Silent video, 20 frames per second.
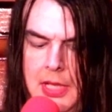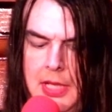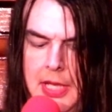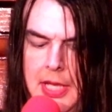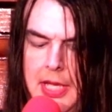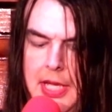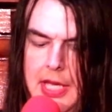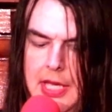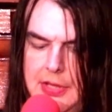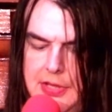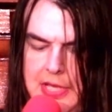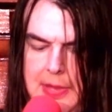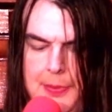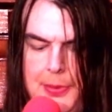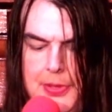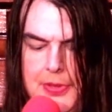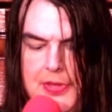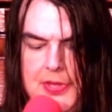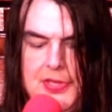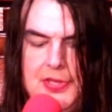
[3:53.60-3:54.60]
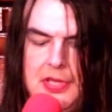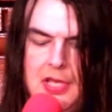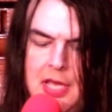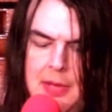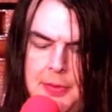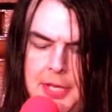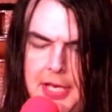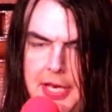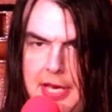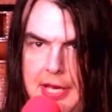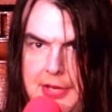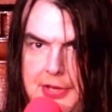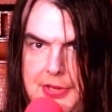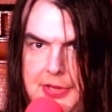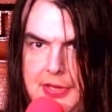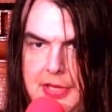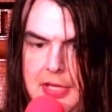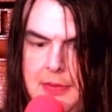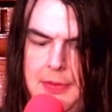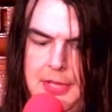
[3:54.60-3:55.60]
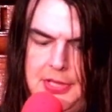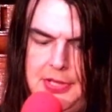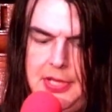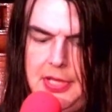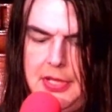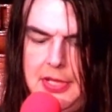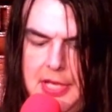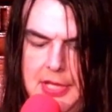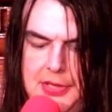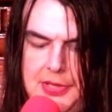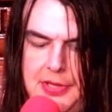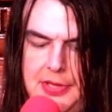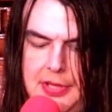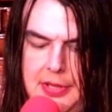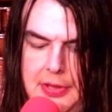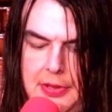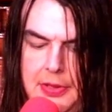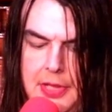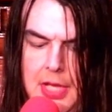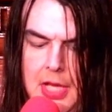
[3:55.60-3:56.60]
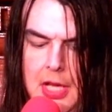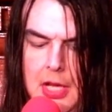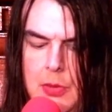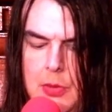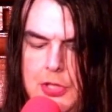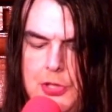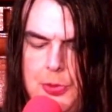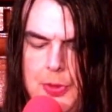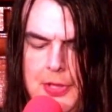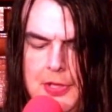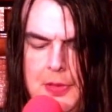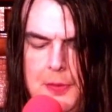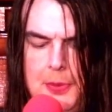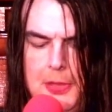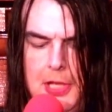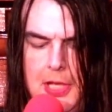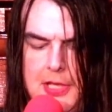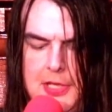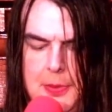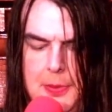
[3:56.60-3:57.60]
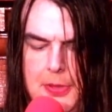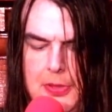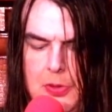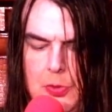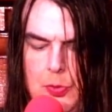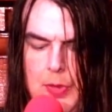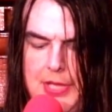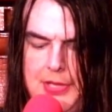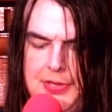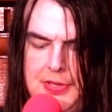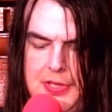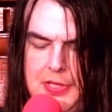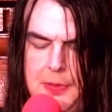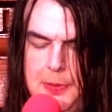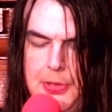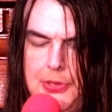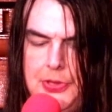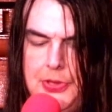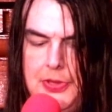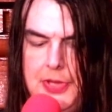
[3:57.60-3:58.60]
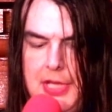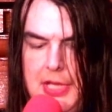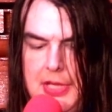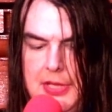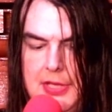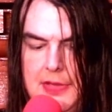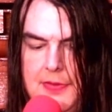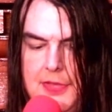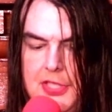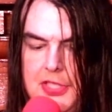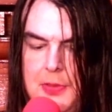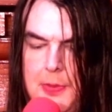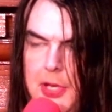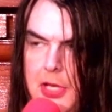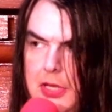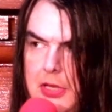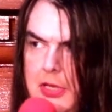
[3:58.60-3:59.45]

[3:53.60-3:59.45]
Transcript: Example, the slime canals in Mystic Knights 2, which render plausible the waste disposal needs of the small,